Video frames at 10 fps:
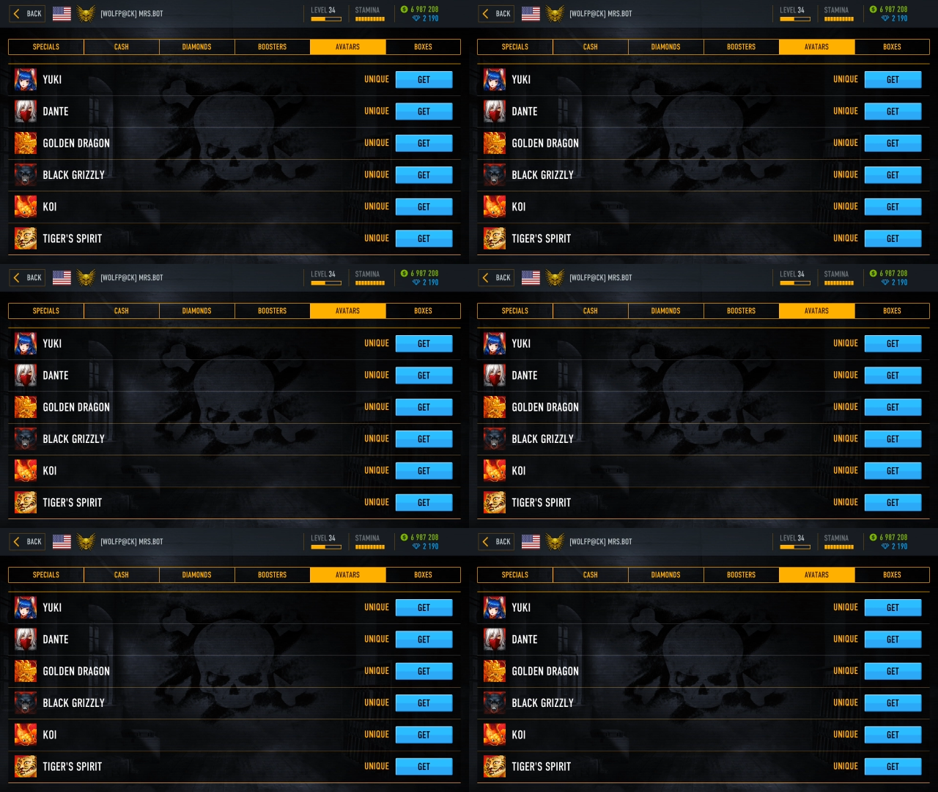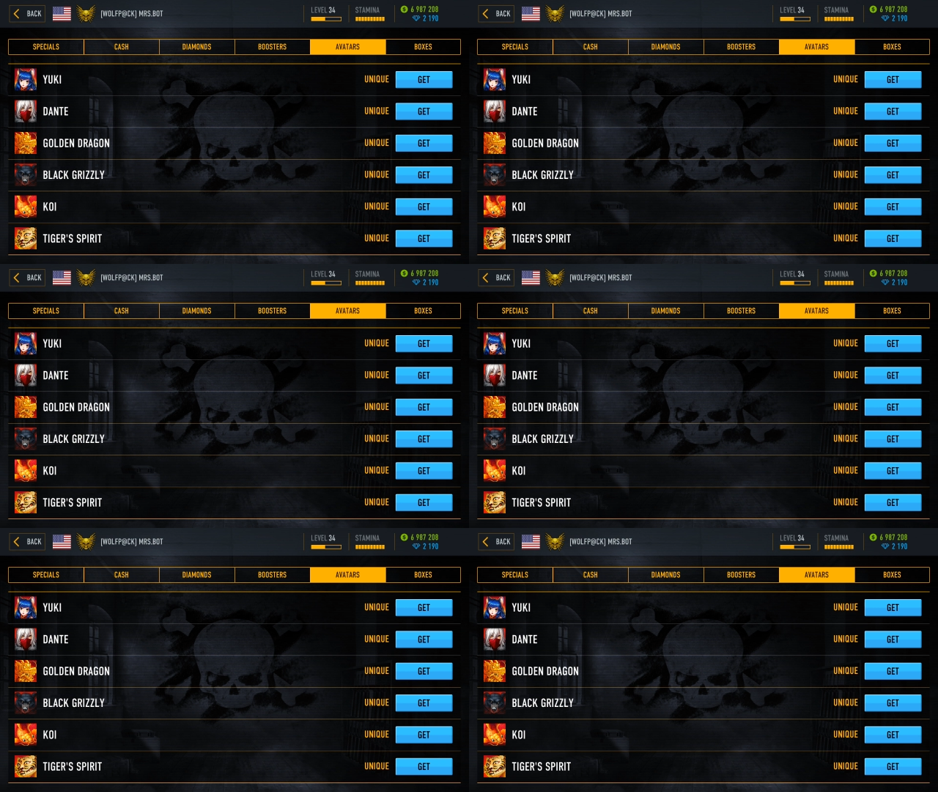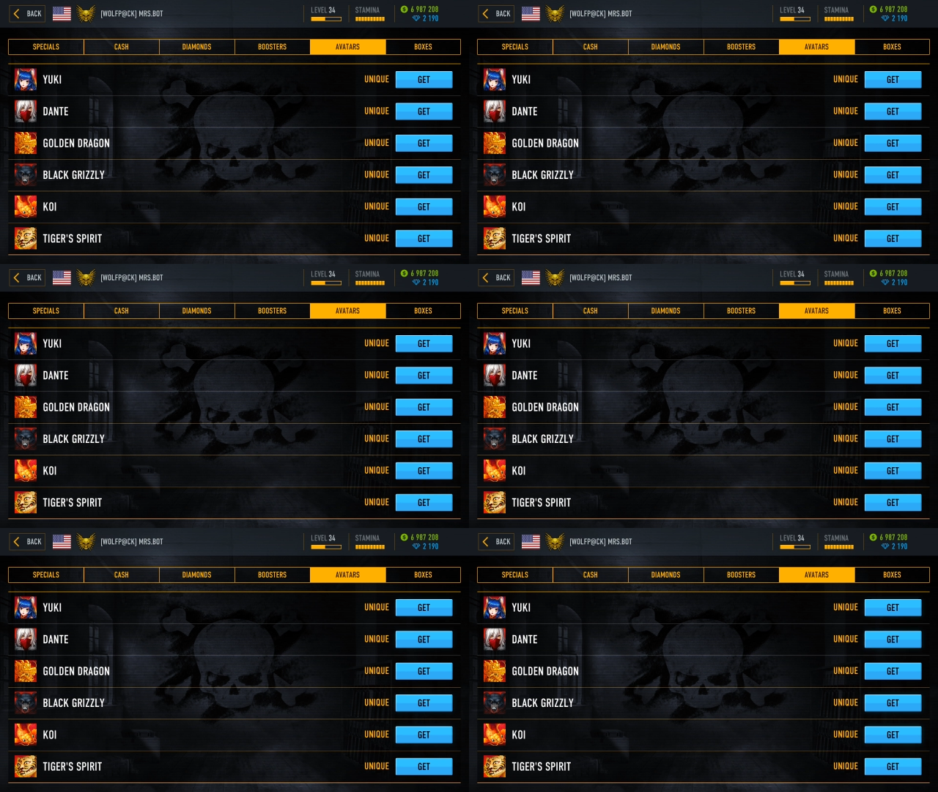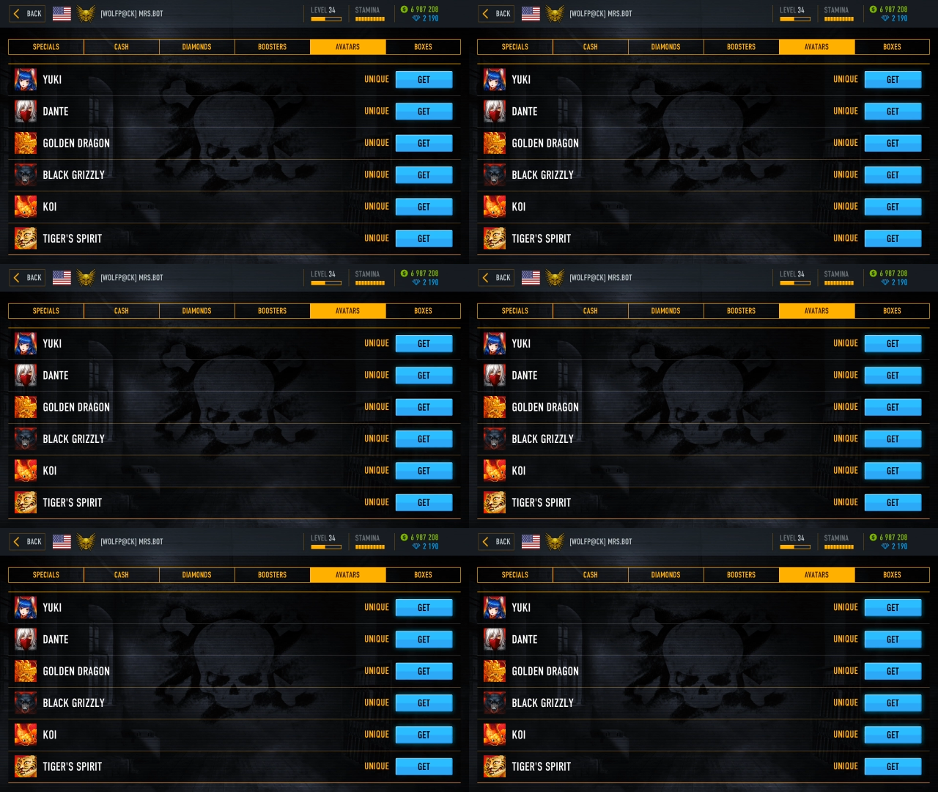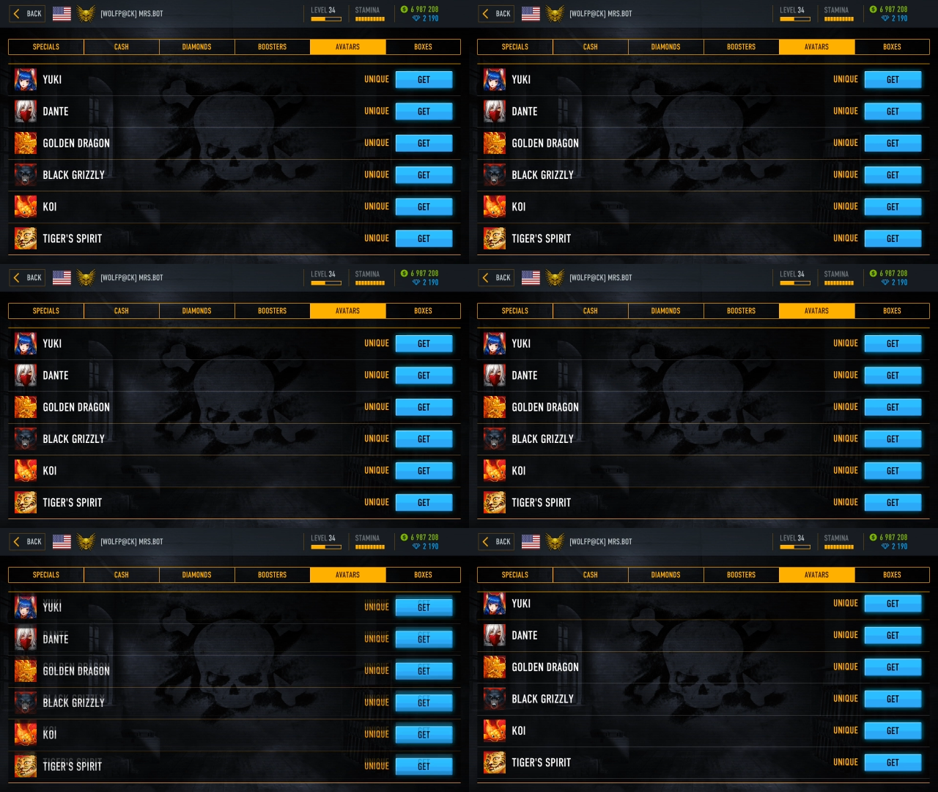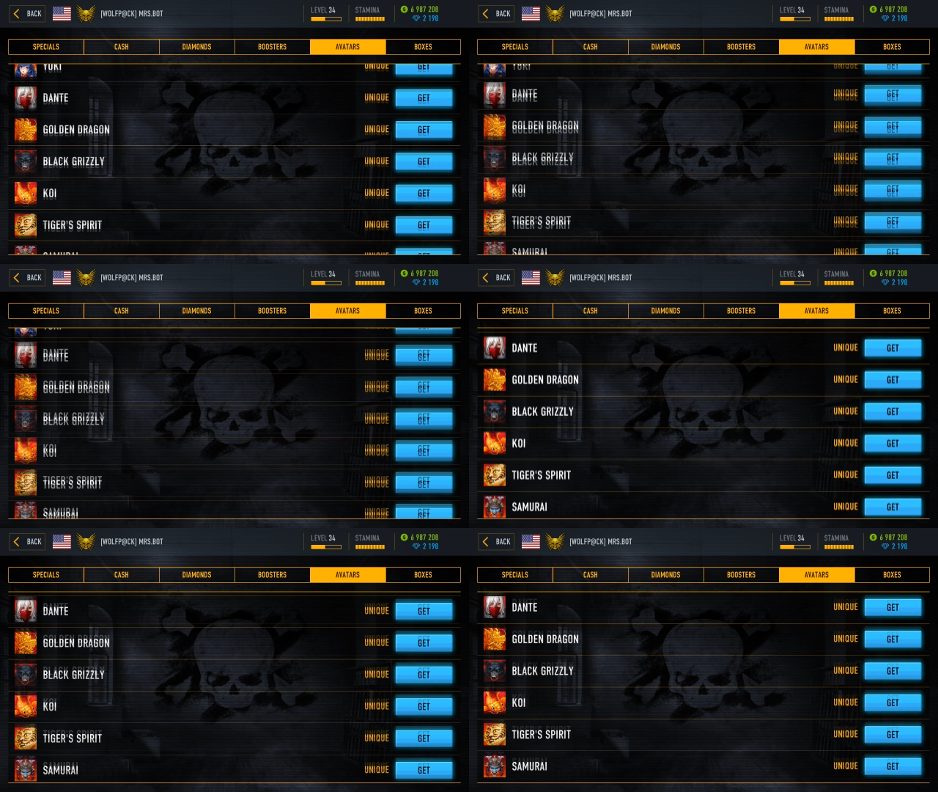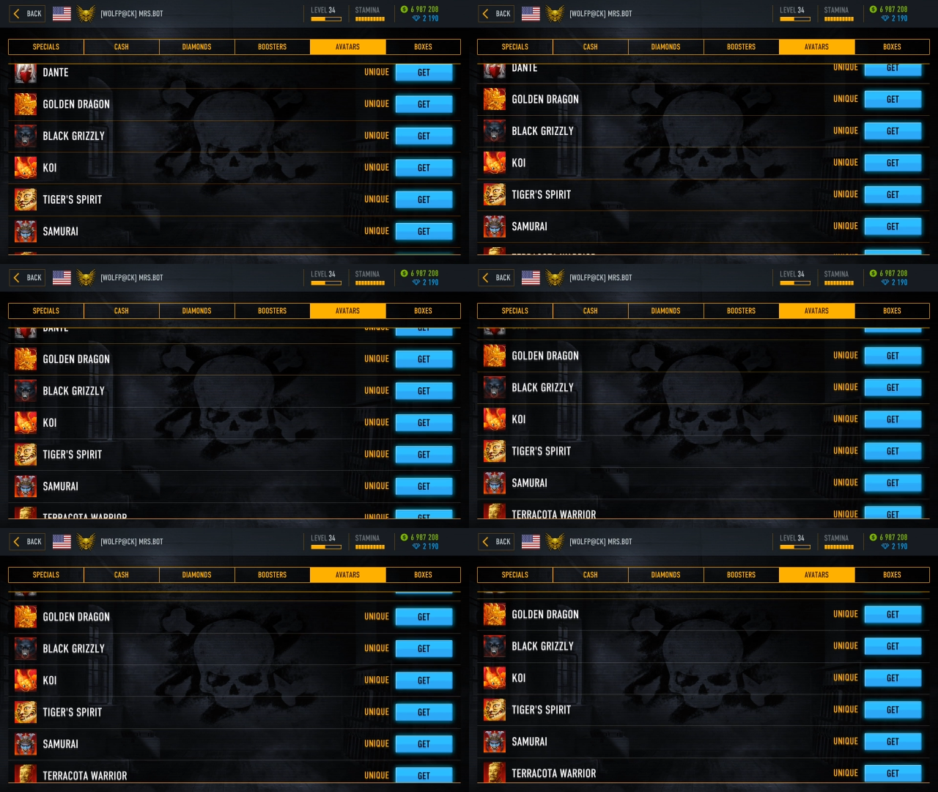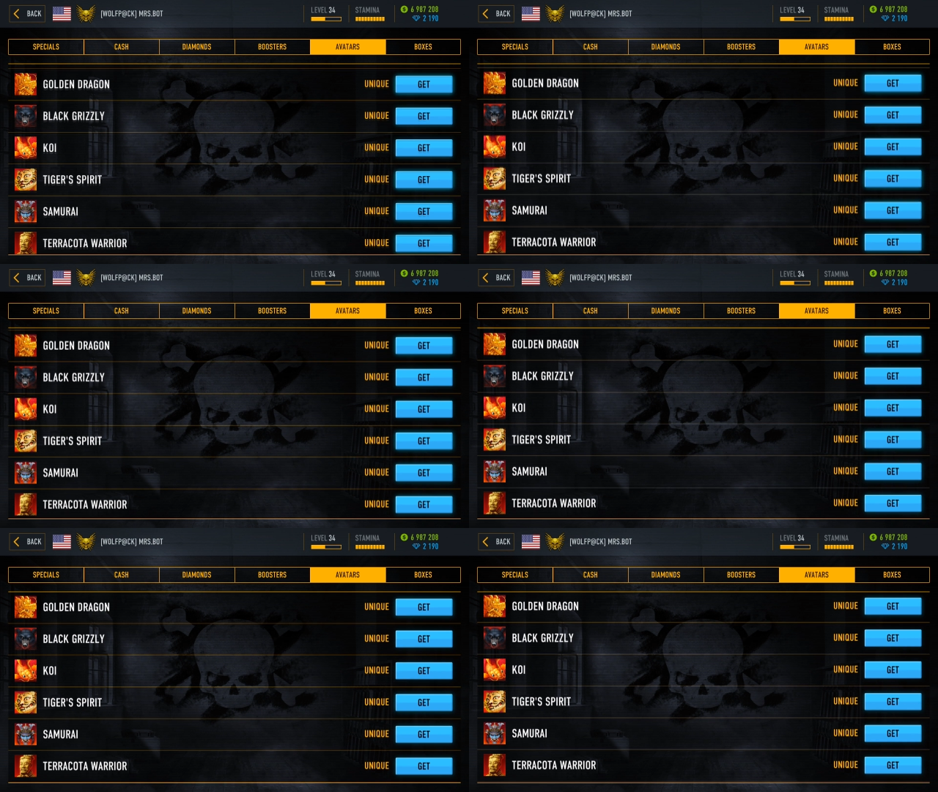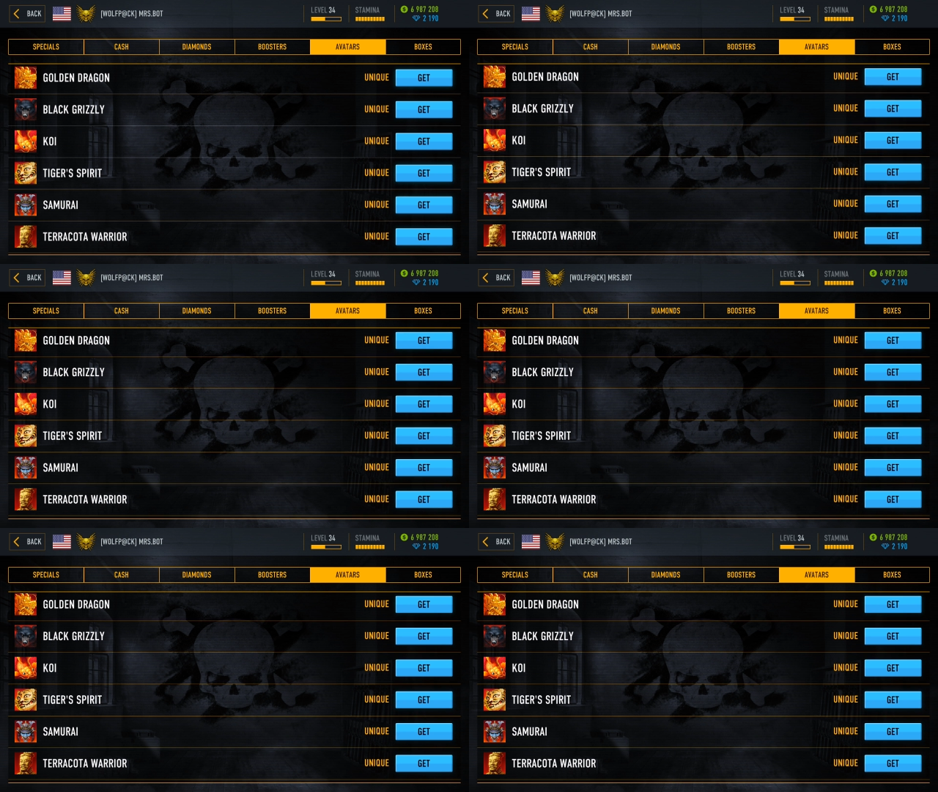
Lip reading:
(no speaker visible)